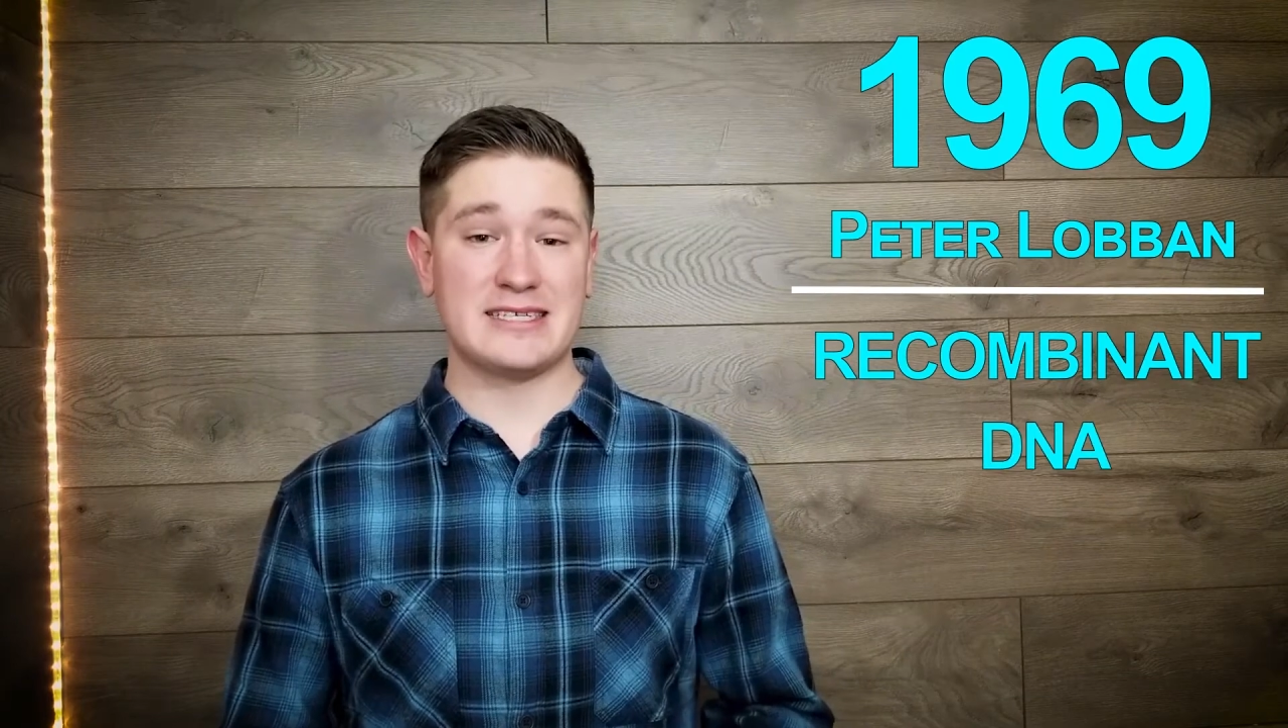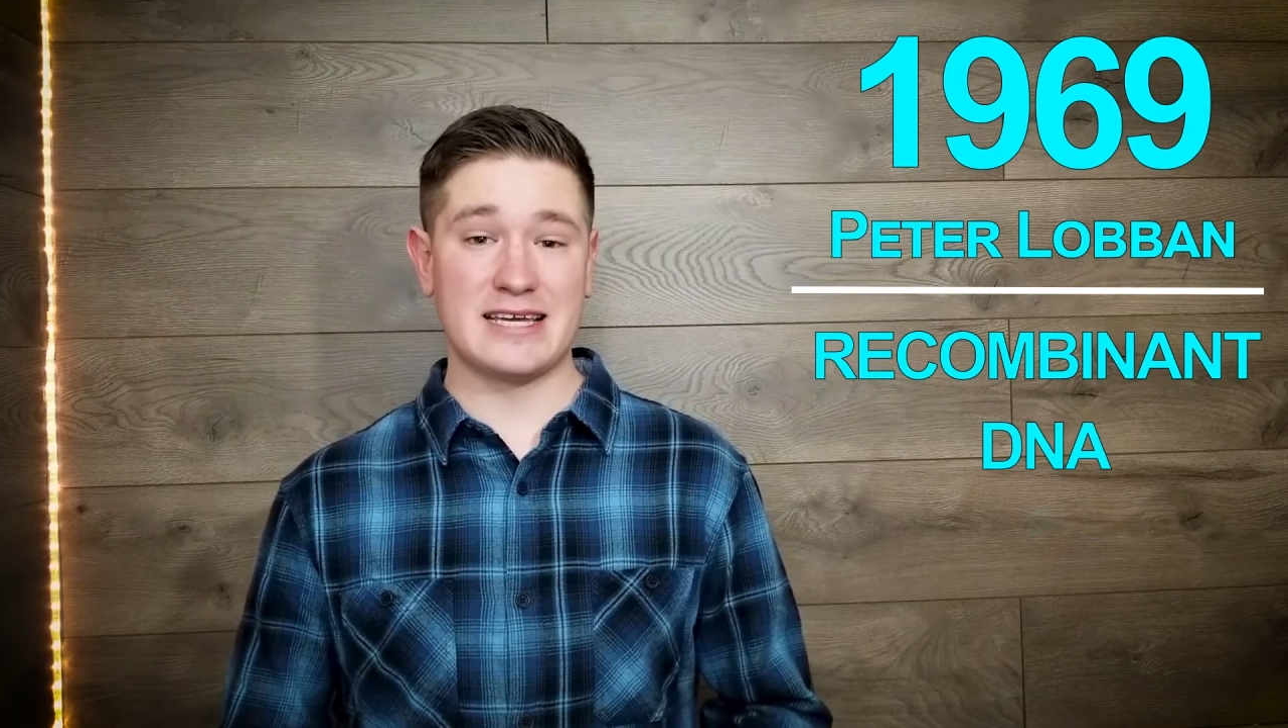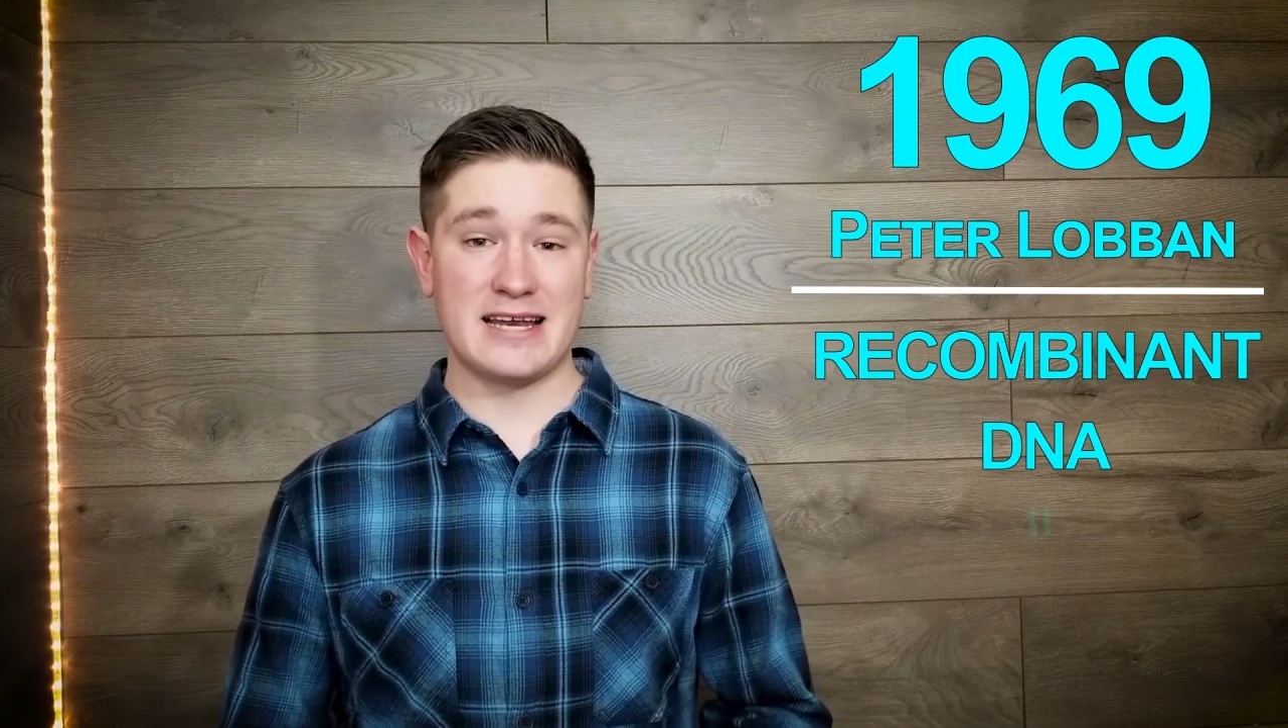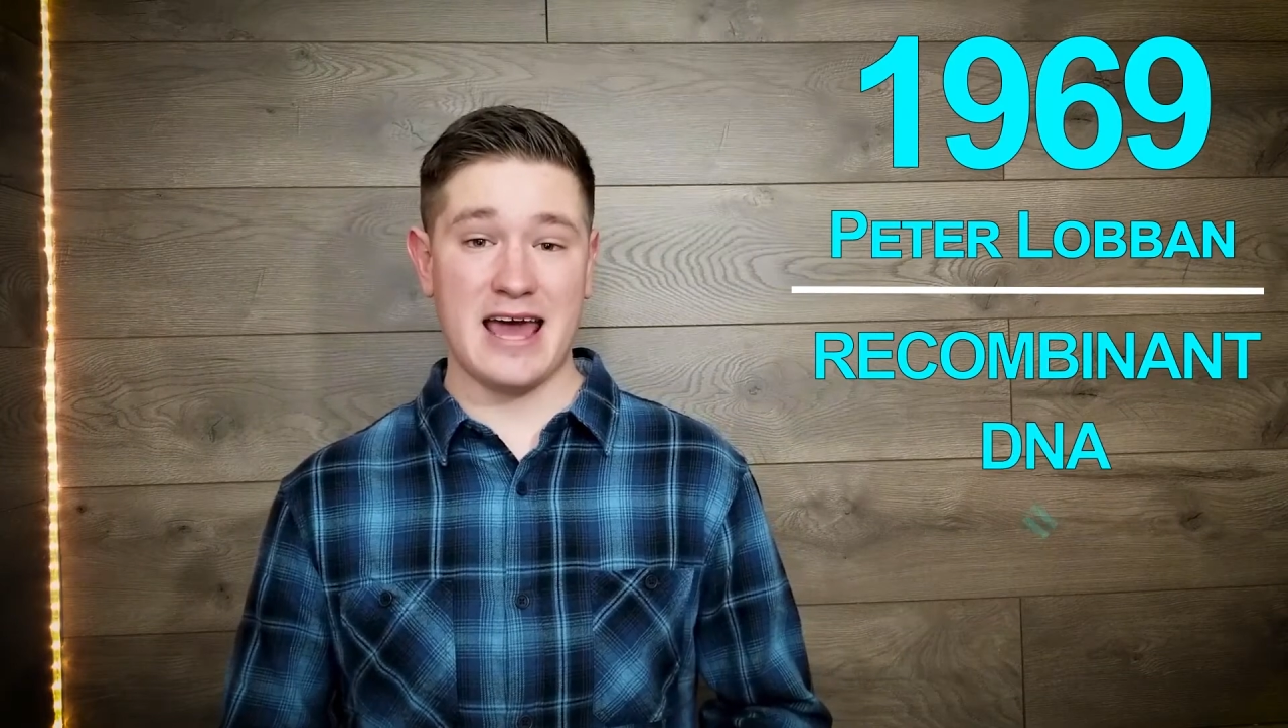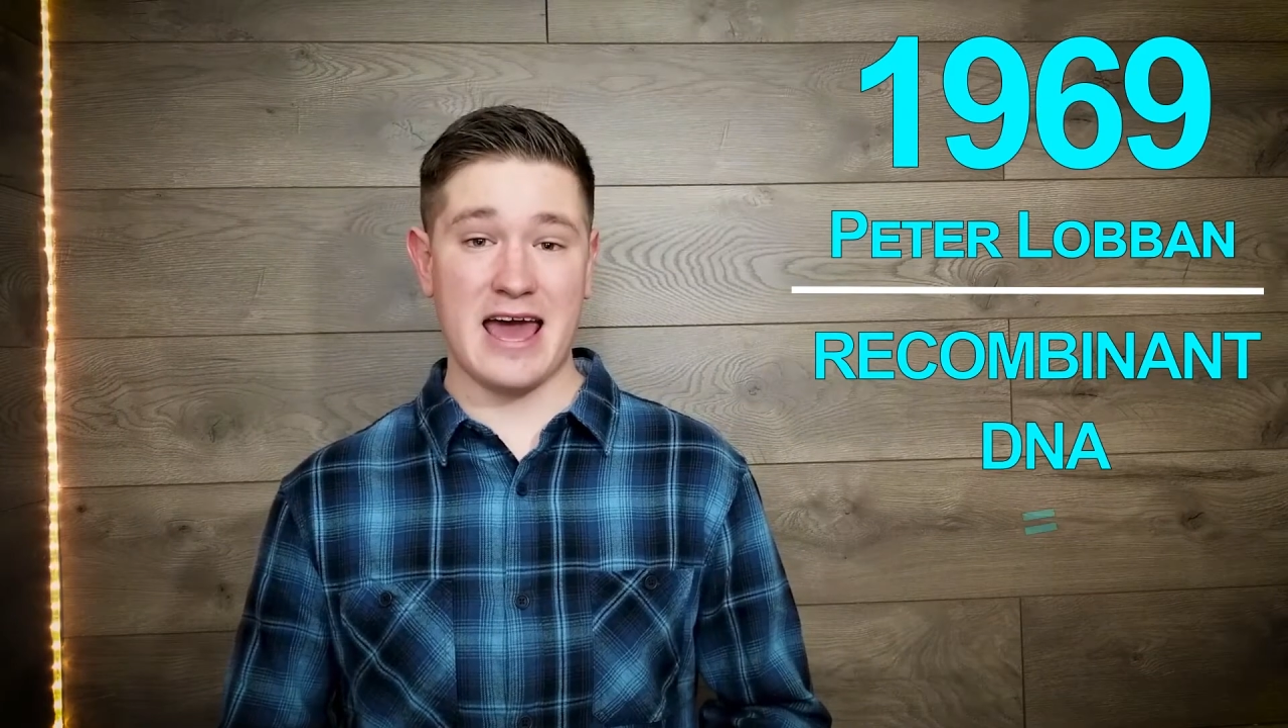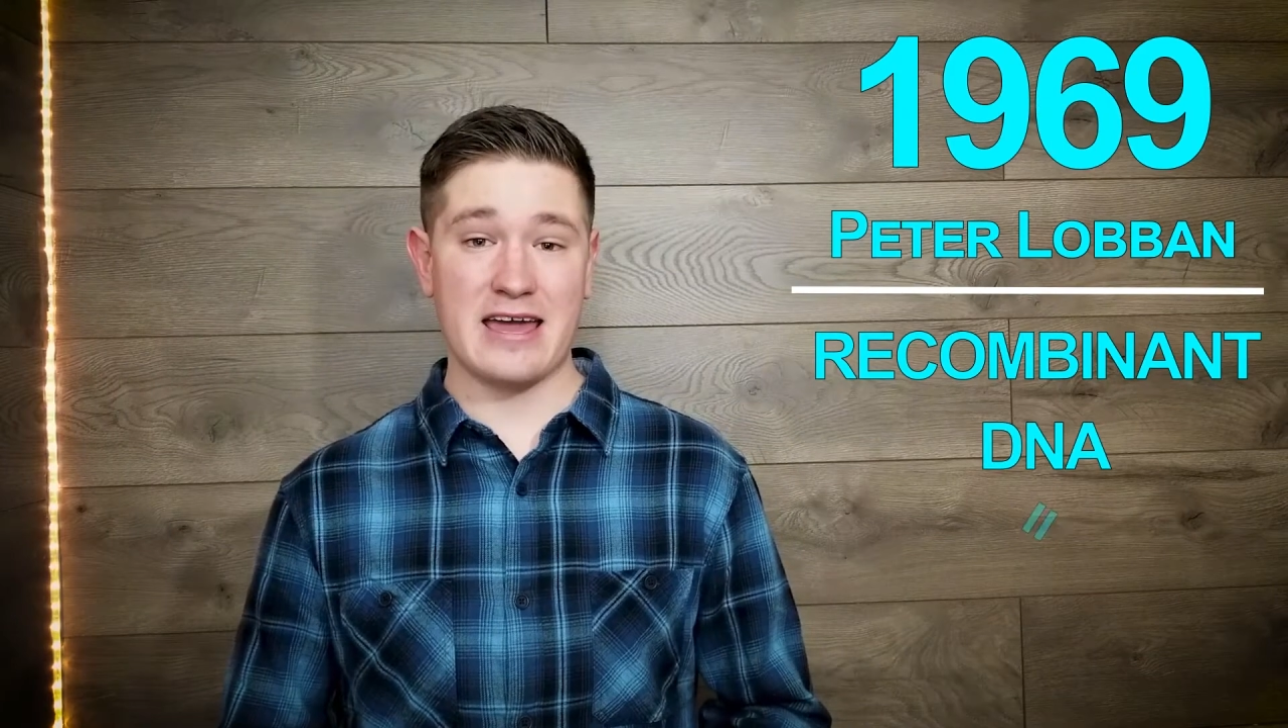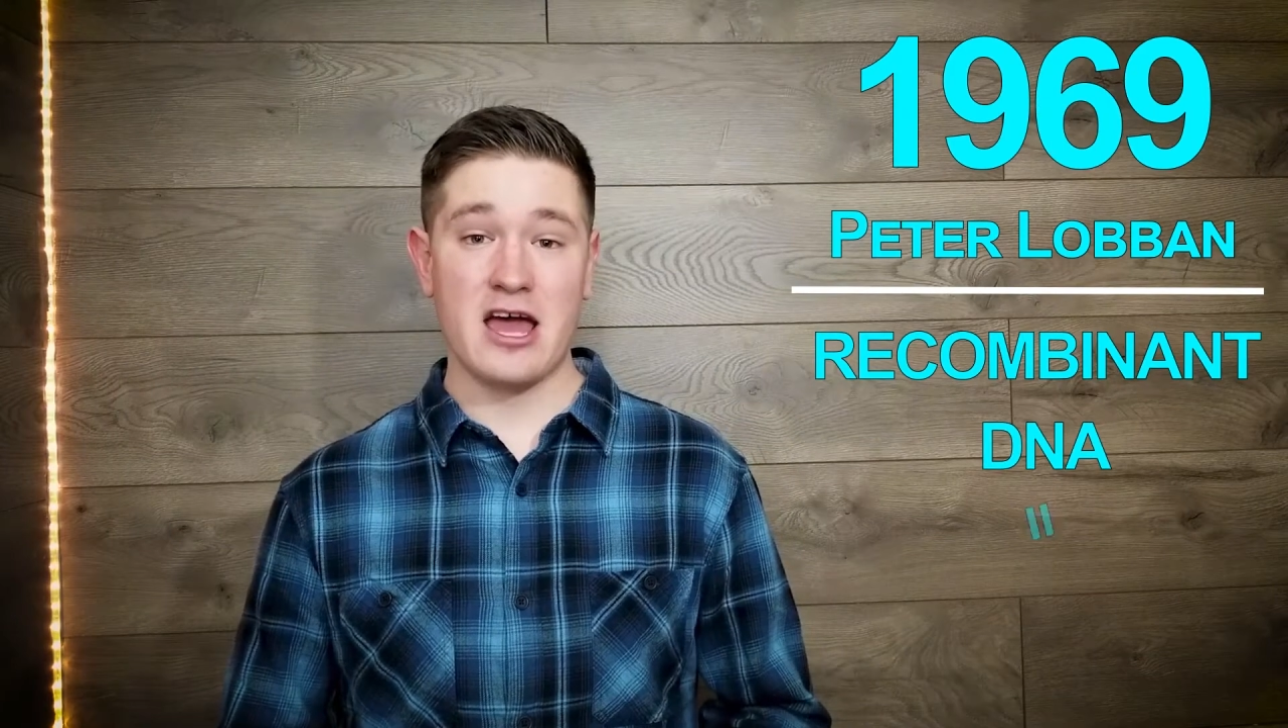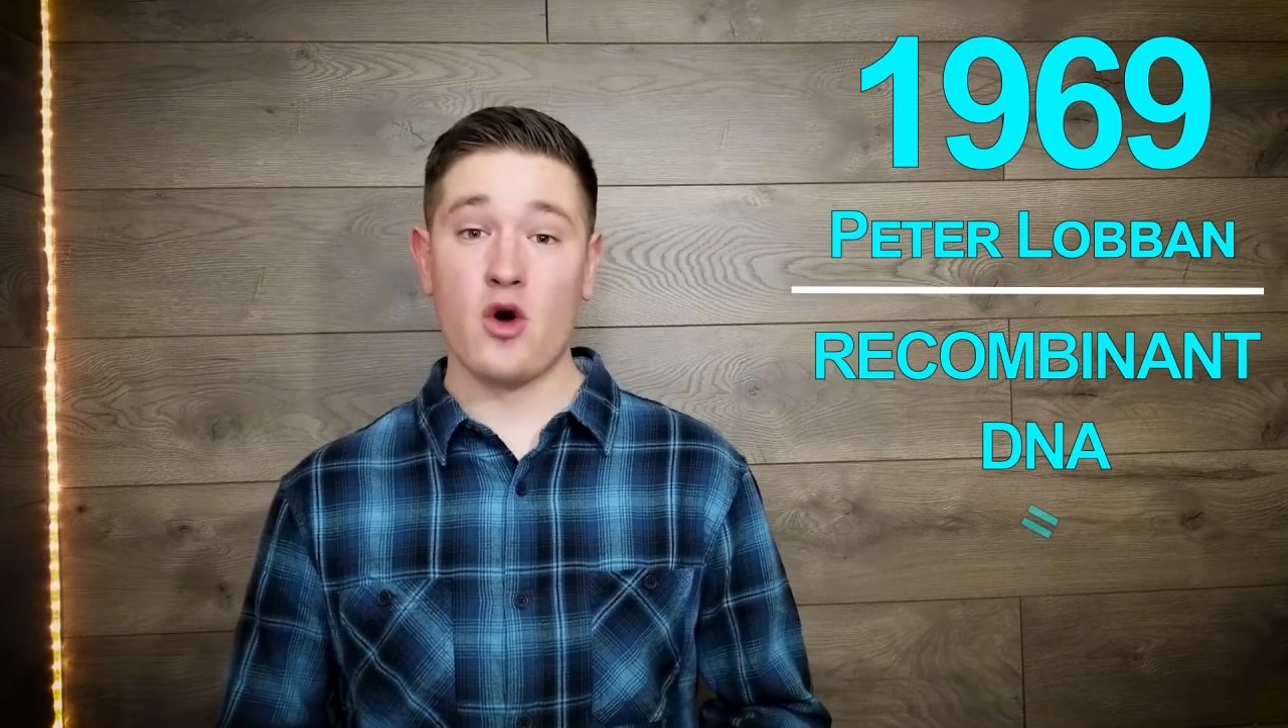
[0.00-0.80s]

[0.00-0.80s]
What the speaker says: DNA,